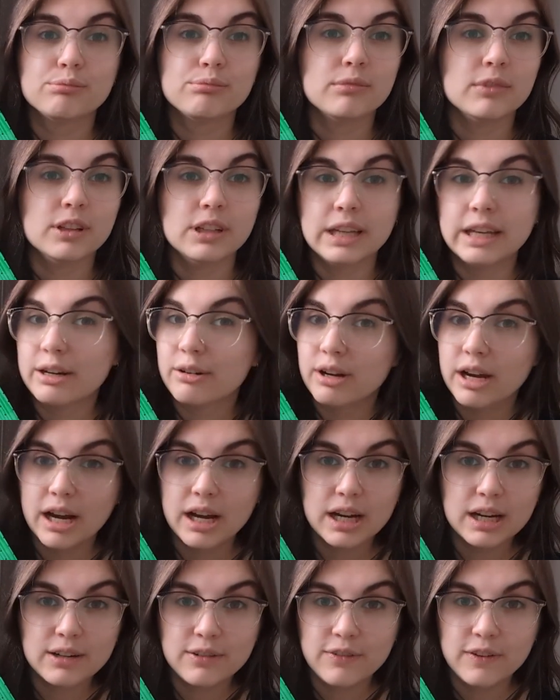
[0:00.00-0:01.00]

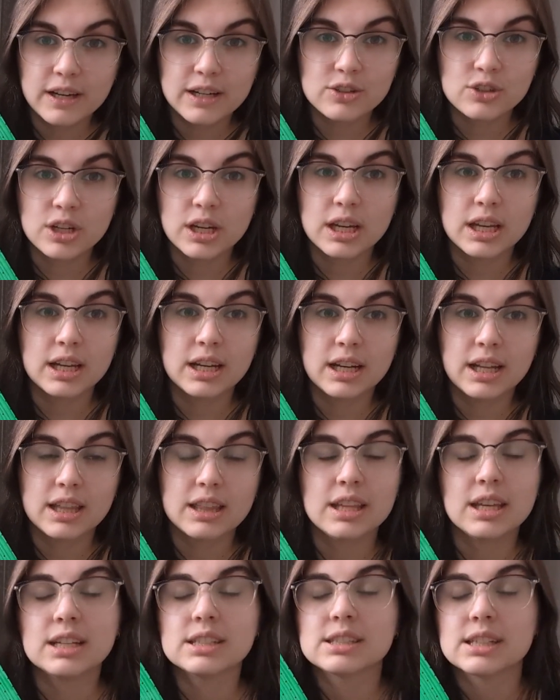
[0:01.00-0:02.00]
literary fiction,
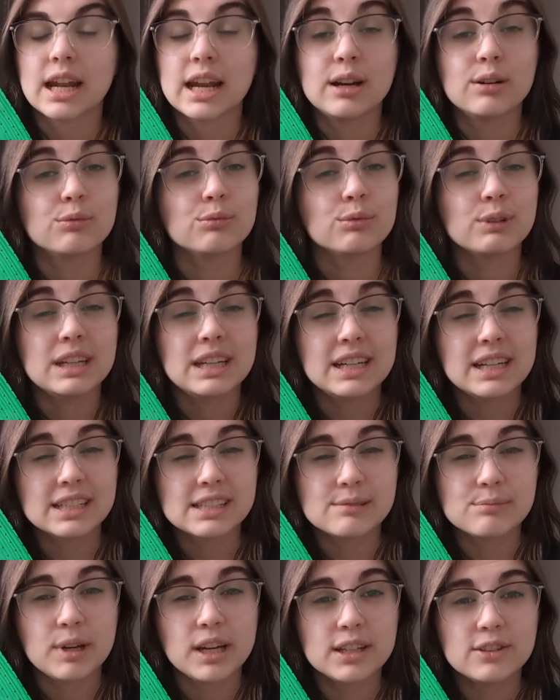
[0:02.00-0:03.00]
things that I don't read
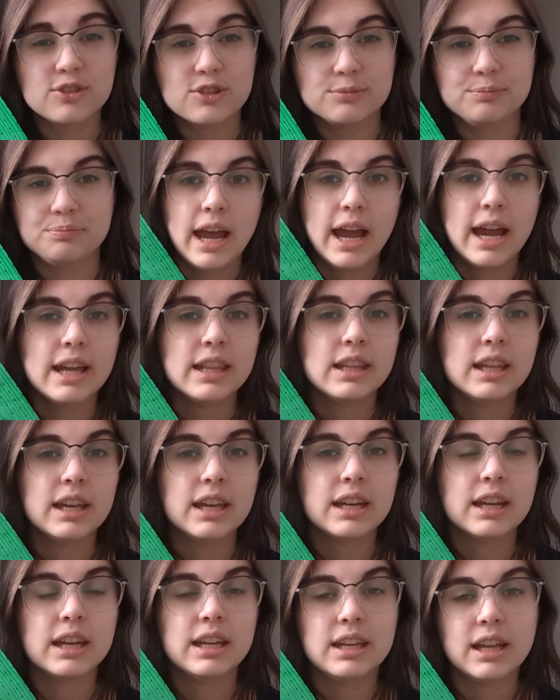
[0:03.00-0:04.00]
as much. And
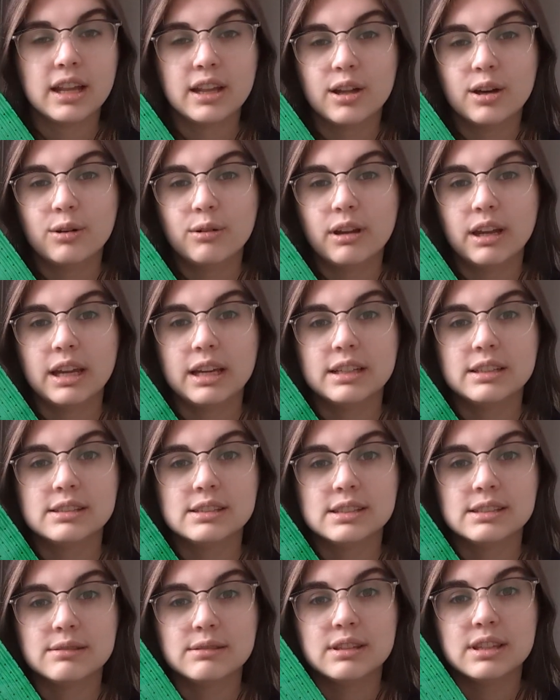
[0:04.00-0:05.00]
then yellow
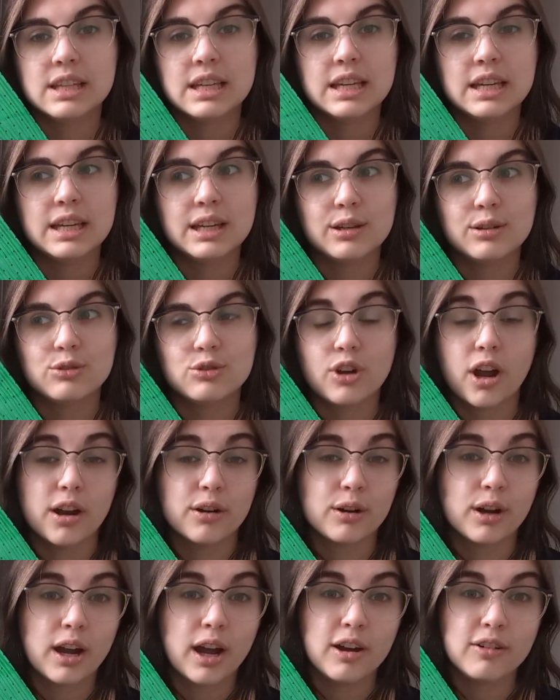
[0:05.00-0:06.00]
is the
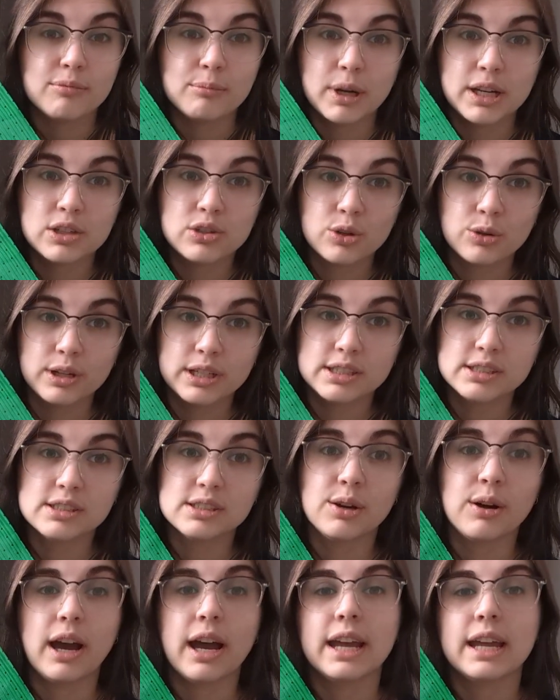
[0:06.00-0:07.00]
genre of my choice.
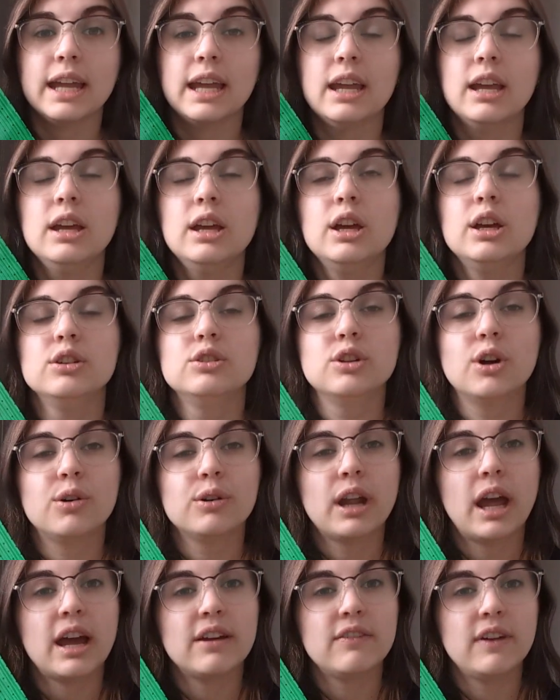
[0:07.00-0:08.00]
So I
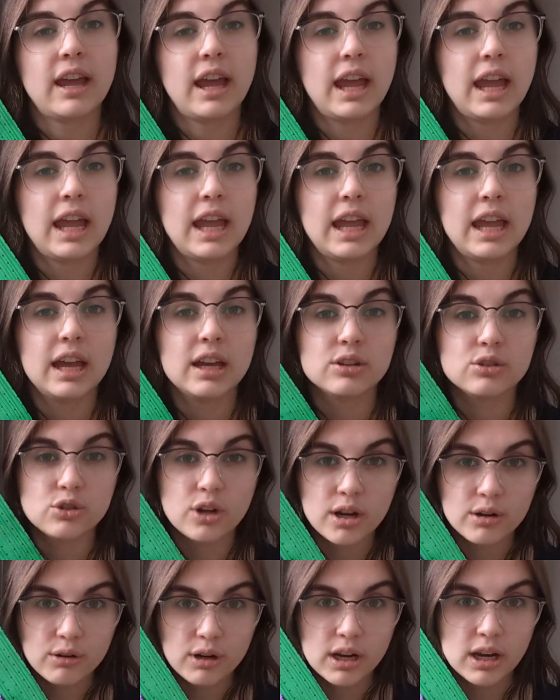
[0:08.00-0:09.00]
don't have a
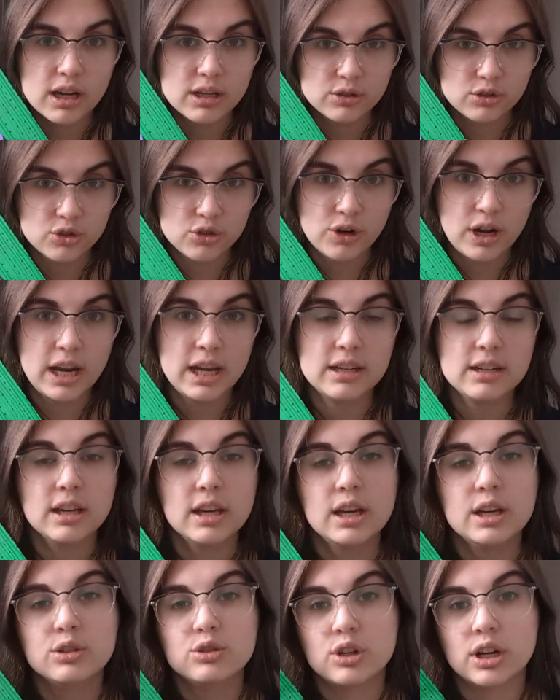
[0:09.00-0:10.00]
genre constraint,
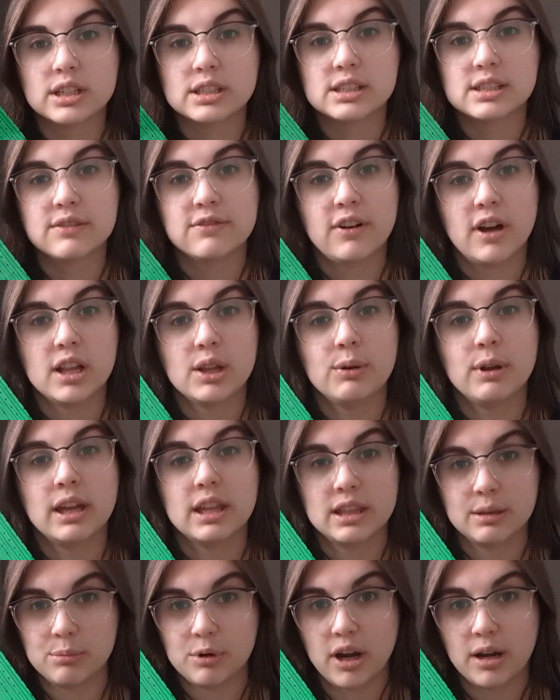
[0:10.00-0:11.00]
just following
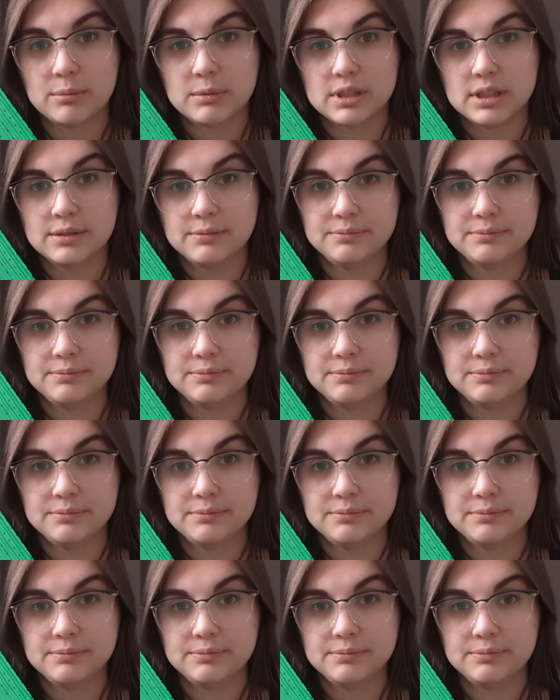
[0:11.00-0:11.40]
the prompt.